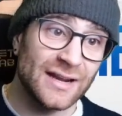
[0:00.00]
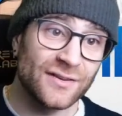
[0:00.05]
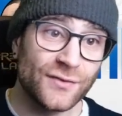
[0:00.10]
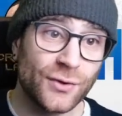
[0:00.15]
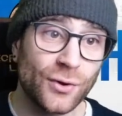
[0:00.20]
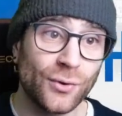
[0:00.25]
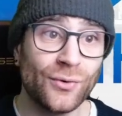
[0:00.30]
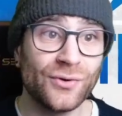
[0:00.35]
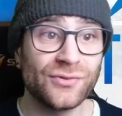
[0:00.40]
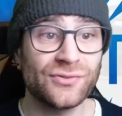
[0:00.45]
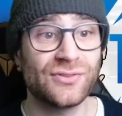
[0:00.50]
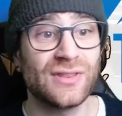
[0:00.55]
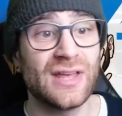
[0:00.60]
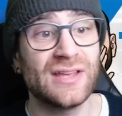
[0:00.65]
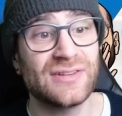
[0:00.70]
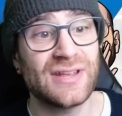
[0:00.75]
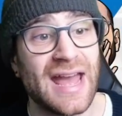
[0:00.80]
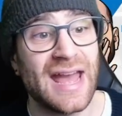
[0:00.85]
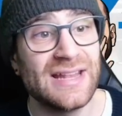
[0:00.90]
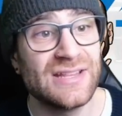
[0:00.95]
of course,
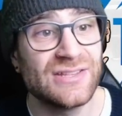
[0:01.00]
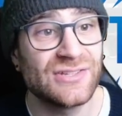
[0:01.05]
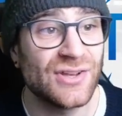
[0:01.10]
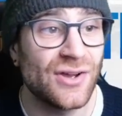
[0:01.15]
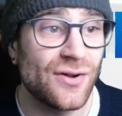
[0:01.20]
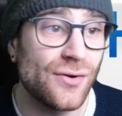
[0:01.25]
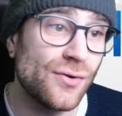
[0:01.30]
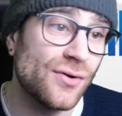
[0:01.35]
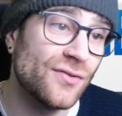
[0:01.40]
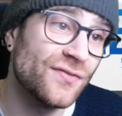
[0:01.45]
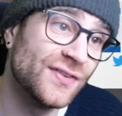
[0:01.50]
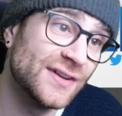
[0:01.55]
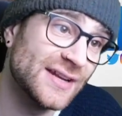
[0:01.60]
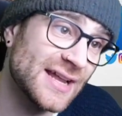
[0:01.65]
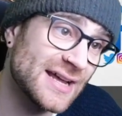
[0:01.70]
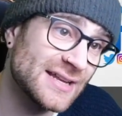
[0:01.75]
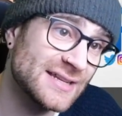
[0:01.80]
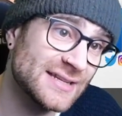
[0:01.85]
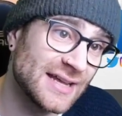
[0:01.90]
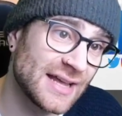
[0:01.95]
there's Enzo
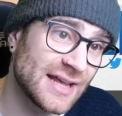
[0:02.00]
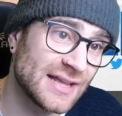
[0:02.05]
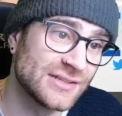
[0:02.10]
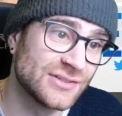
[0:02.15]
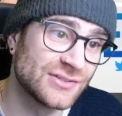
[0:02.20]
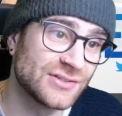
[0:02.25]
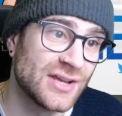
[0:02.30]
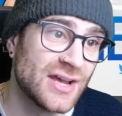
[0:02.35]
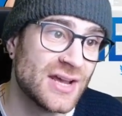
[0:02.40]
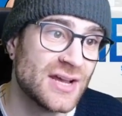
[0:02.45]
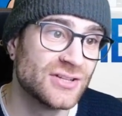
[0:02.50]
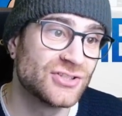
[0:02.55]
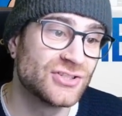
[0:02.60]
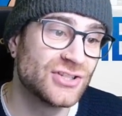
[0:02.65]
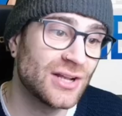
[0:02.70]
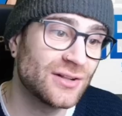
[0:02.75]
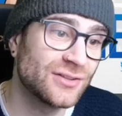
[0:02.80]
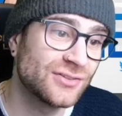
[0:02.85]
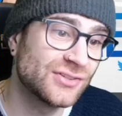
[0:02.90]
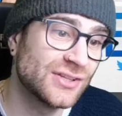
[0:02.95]
Fernandez.
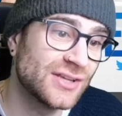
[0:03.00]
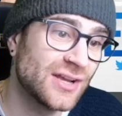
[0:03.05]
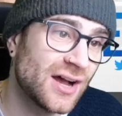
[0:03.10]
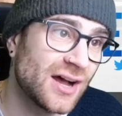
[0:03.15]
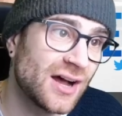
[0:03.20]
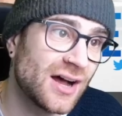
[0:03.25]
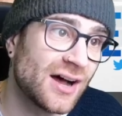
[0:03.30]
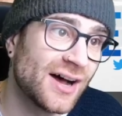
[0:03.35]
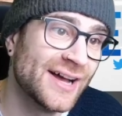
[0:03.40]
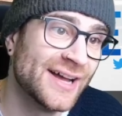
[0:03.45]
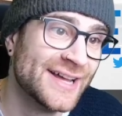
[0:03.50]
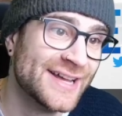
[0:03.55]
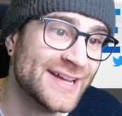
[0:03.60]
Chelsea are